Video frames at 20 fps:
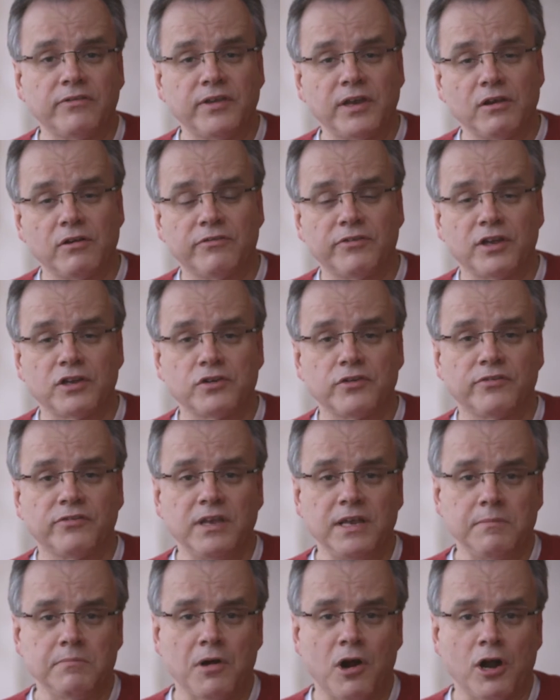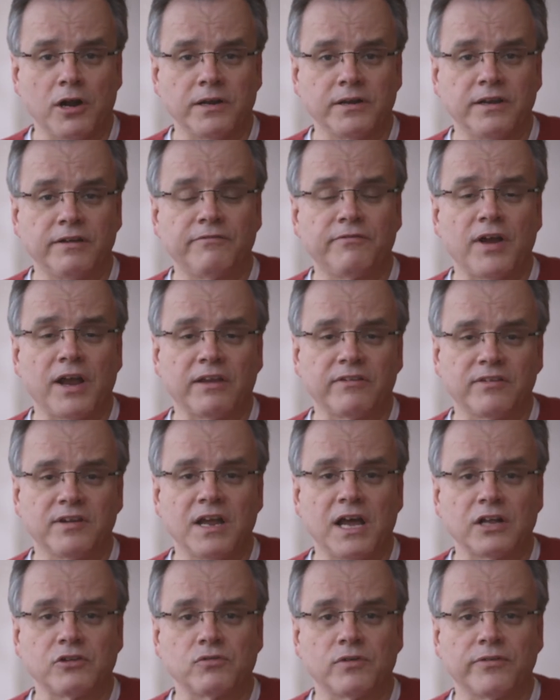singers such as Dean Martin and Frank
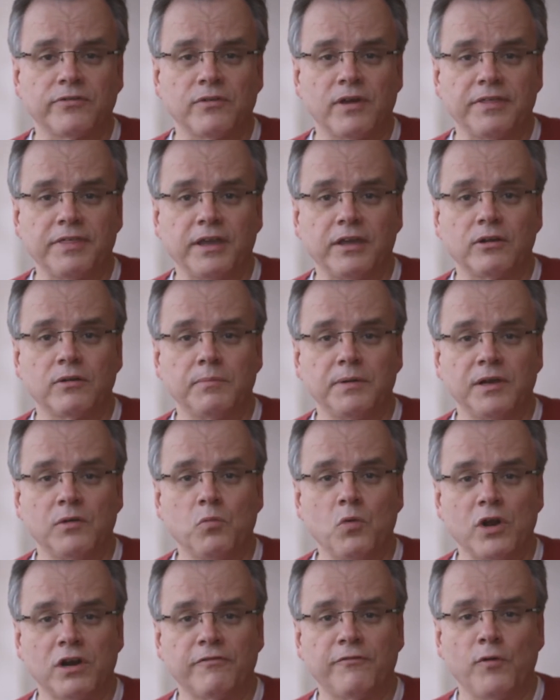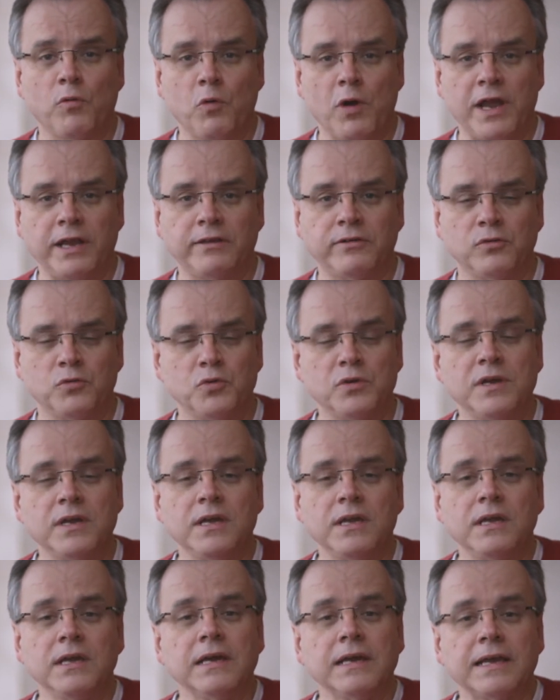Sinatra. So I think it'll be a wonderful way to
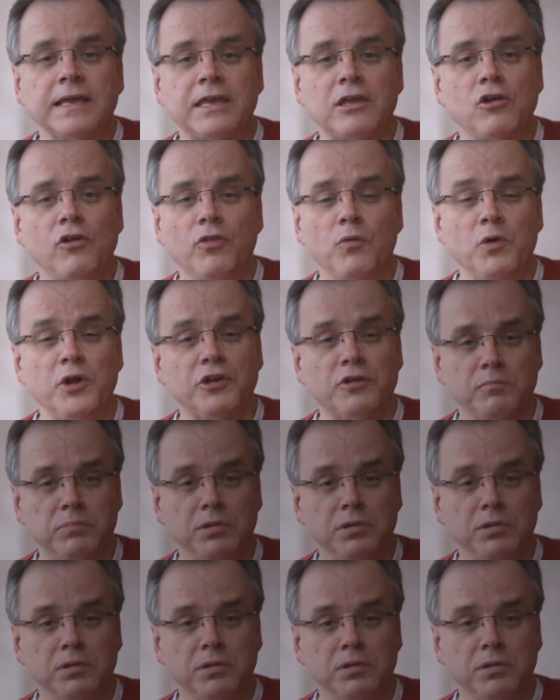kill the winter